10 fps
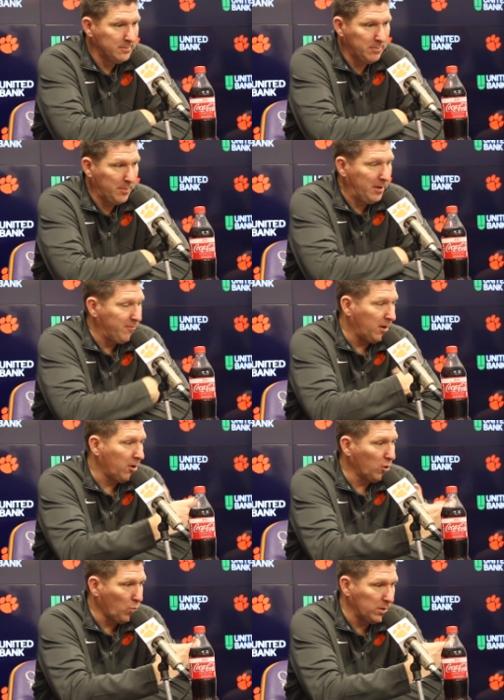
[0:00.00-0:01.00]
maybe even
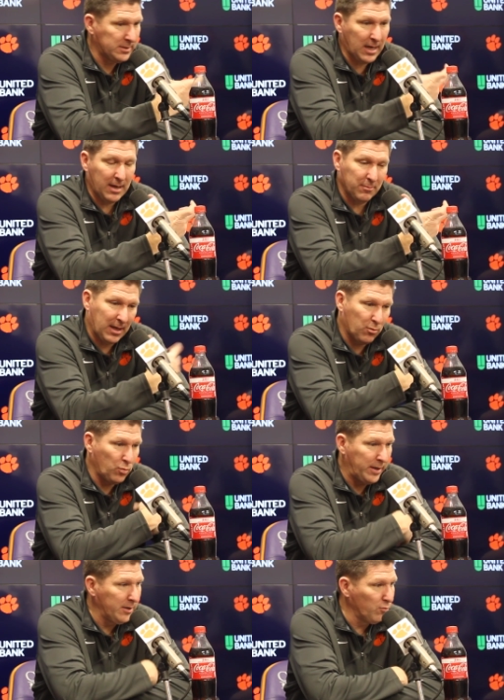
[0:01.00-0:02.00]
Hunter one time, like,
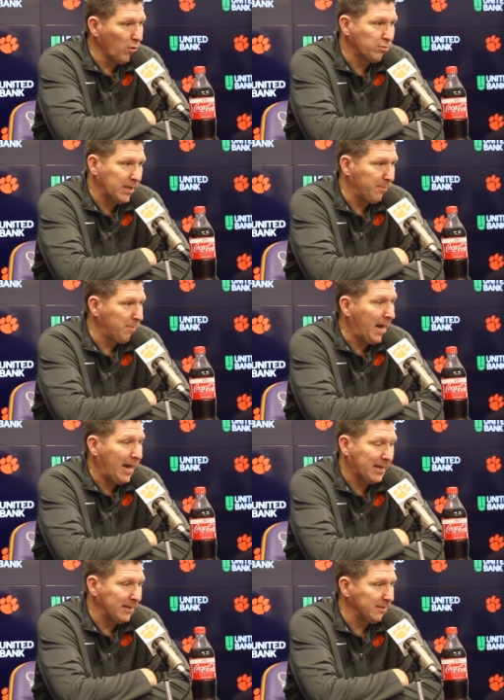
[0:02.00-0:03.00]
we didn't rotate
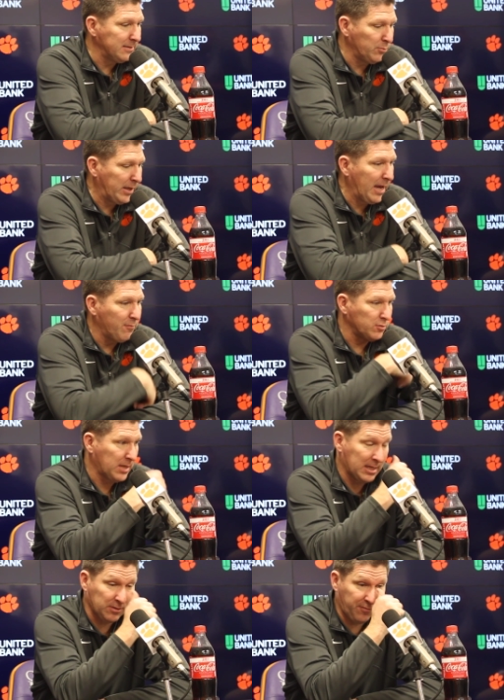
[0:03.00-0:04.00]
back, and we gave those
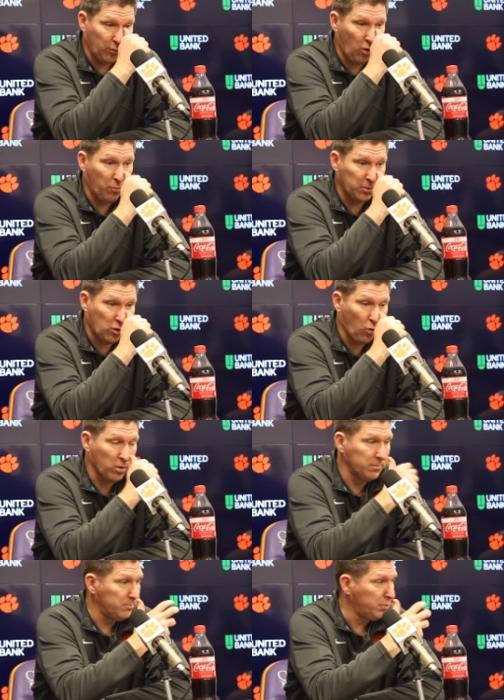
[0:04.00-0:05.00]
guys a few open
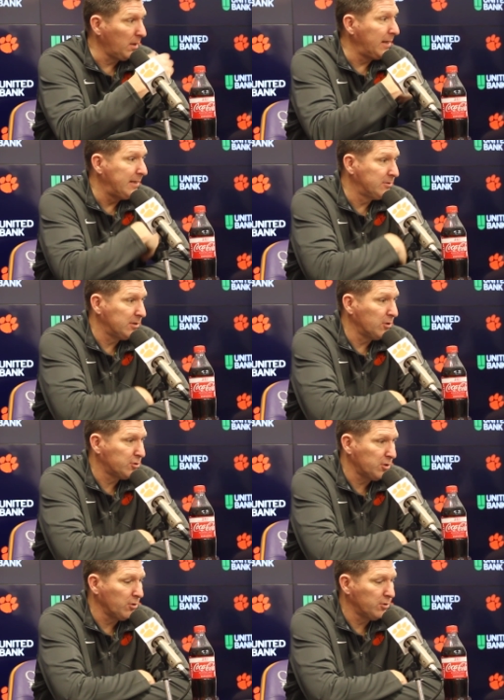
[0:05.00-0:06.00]
court plays, and their
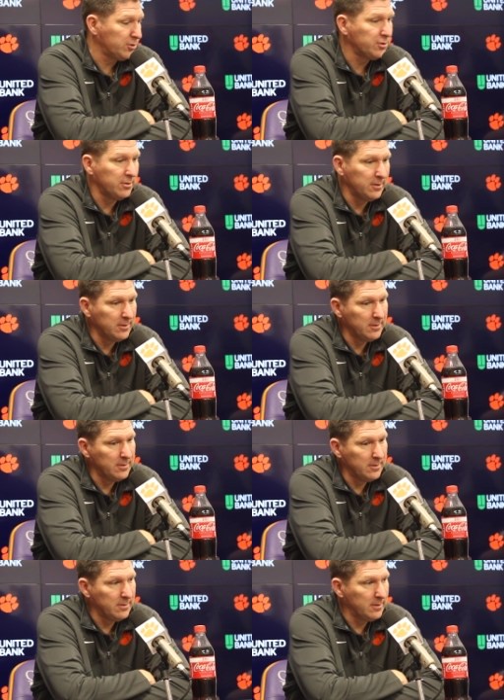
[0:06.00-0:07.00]
surge
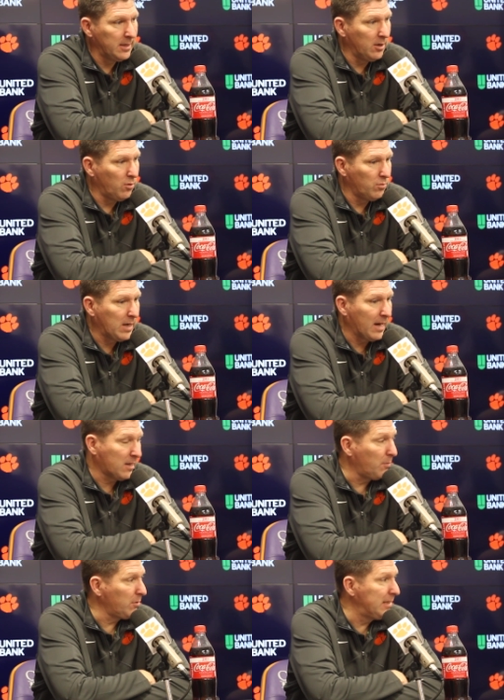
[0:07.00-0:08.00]
you know, got a
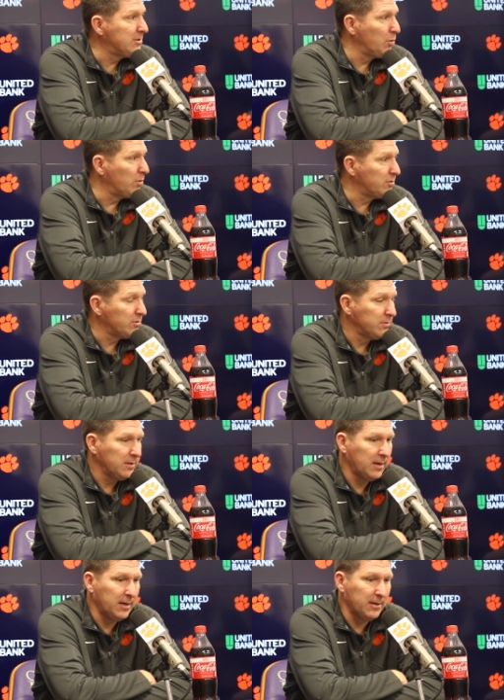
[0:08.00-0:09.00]
couple easy ones.
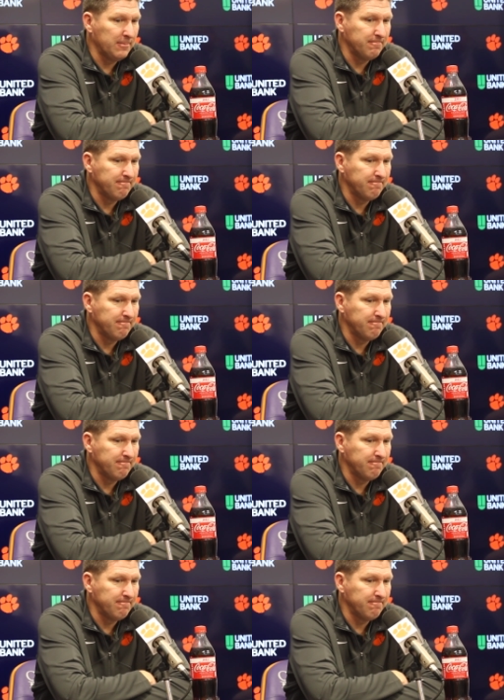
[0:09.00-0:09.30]
Um,